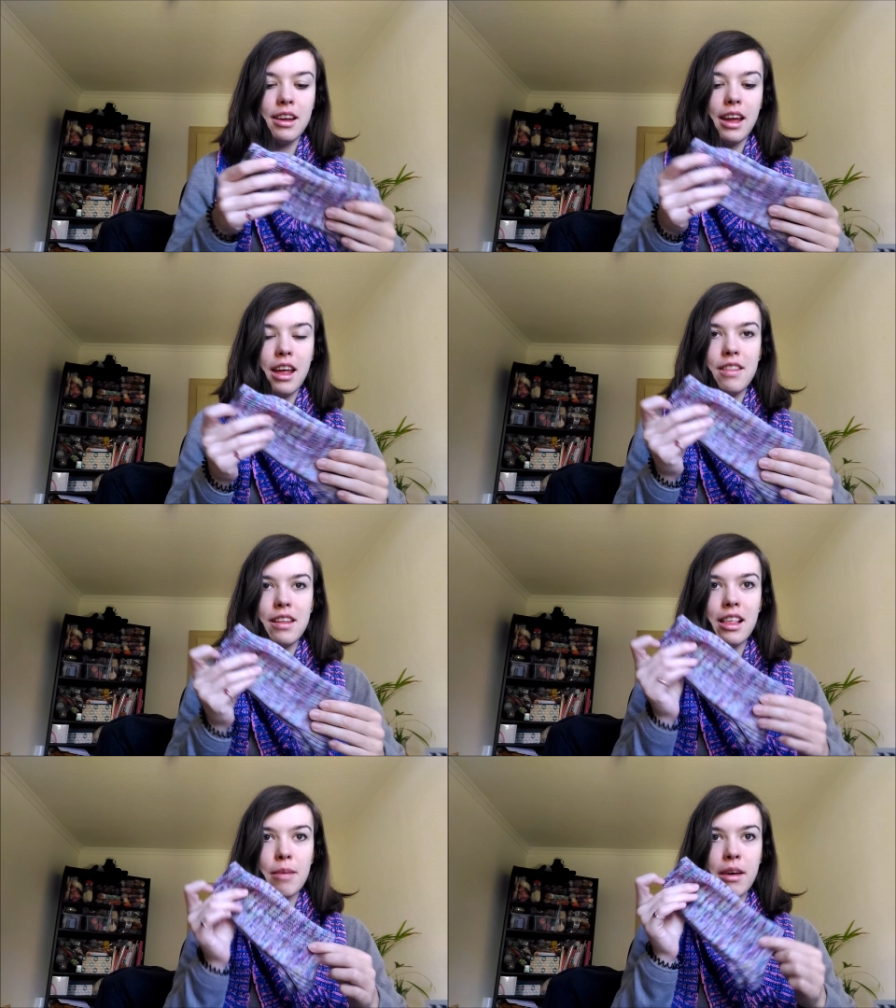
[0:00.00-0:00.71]
and
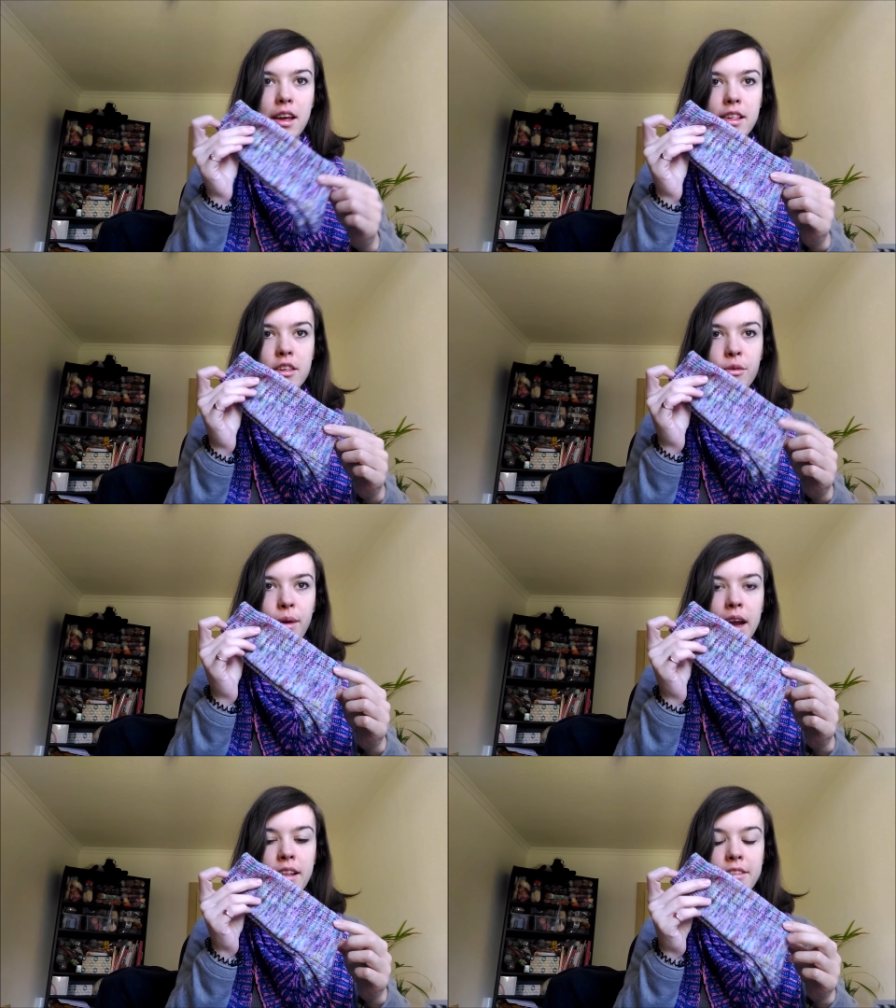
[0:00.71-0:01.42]
these are my
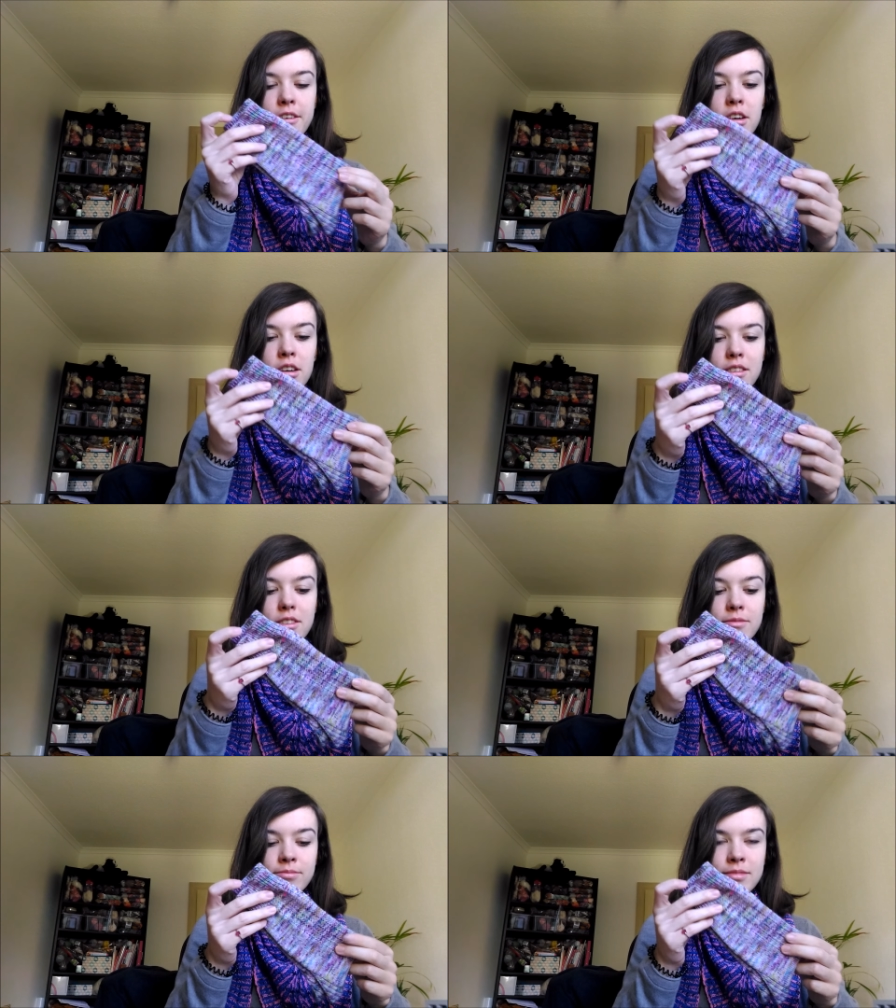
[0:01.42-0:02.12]
charade socks